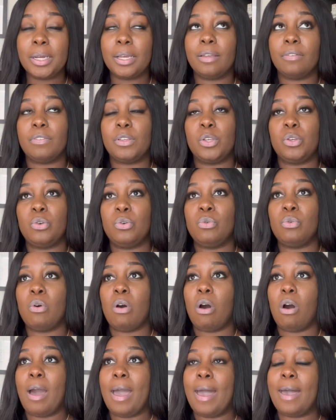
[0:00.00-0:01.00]
if you
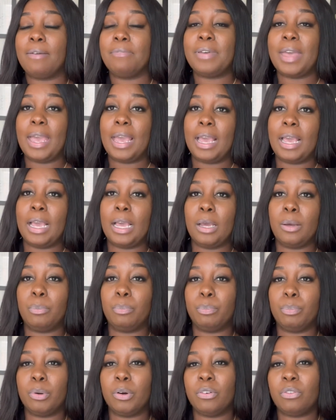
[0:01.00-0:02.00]
have a
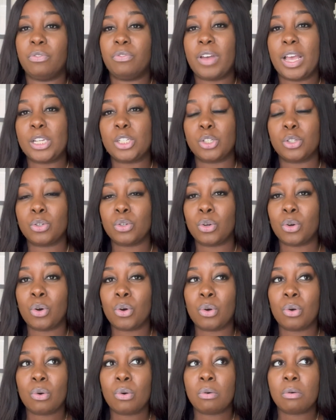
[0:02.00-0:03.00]

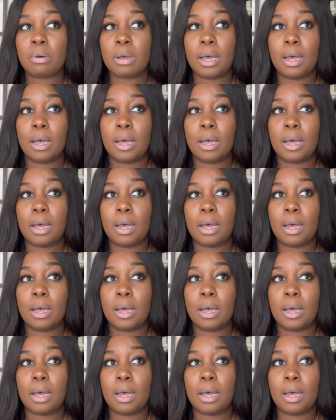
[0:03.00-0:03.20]
professional